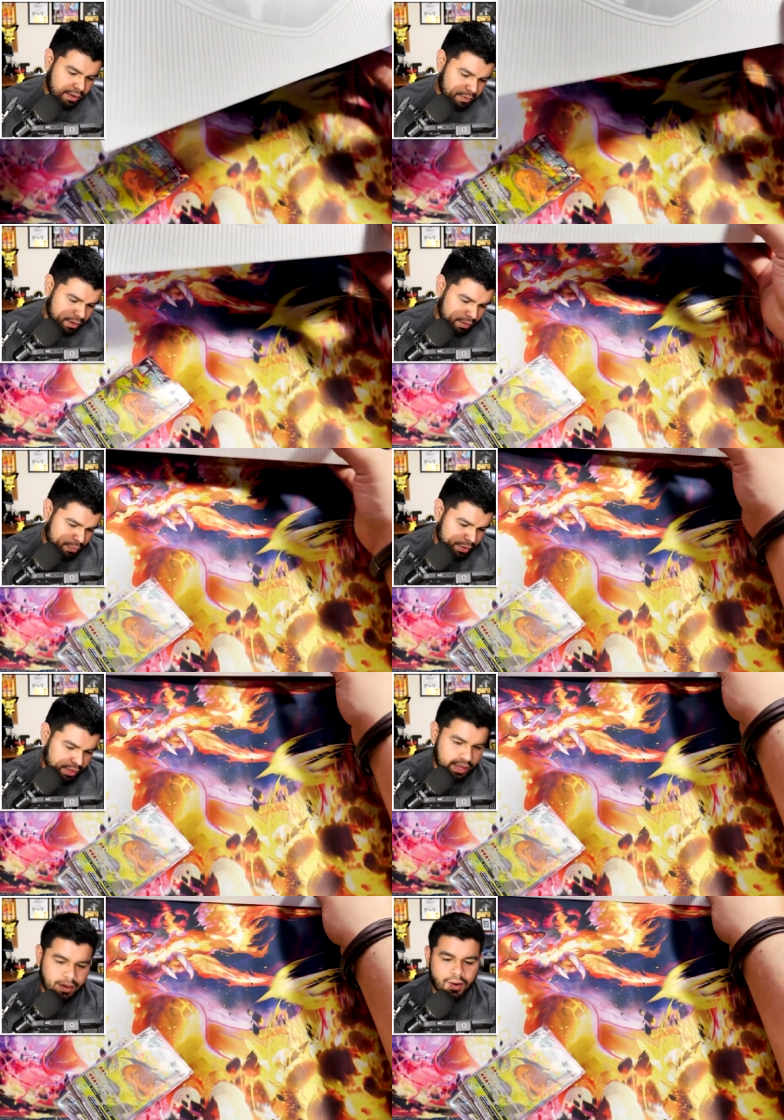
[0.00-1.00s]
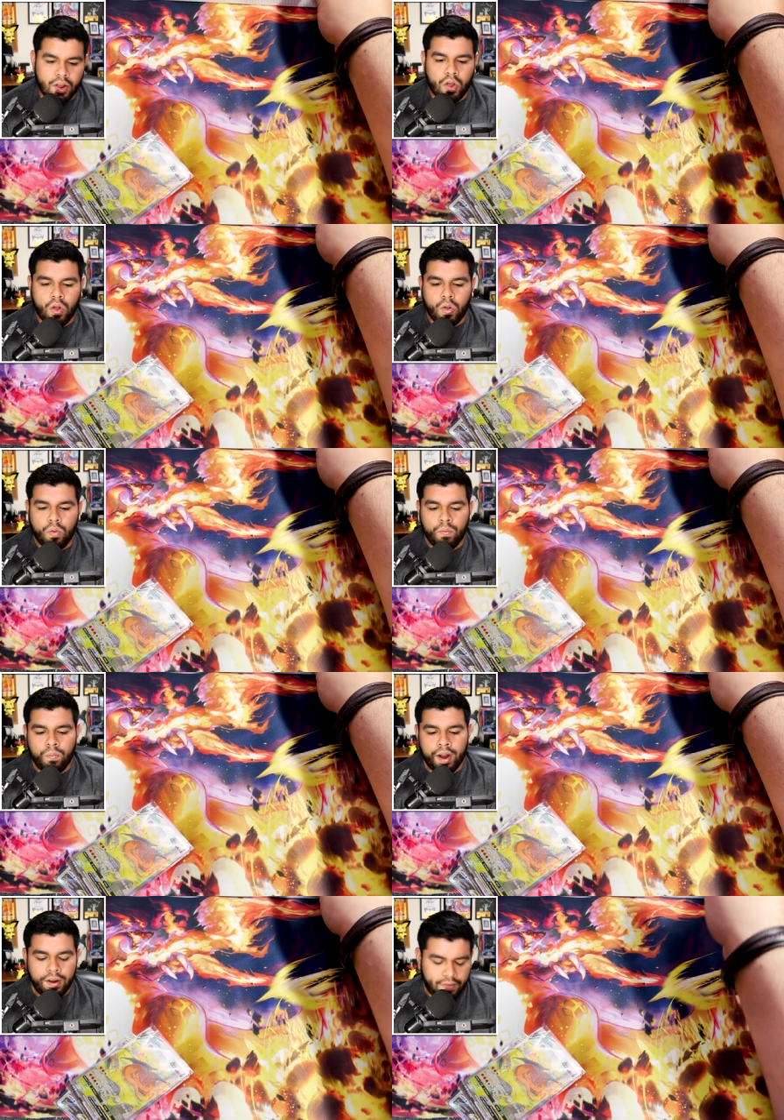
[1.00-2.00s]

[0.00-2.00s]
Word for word: And we're gonna put that right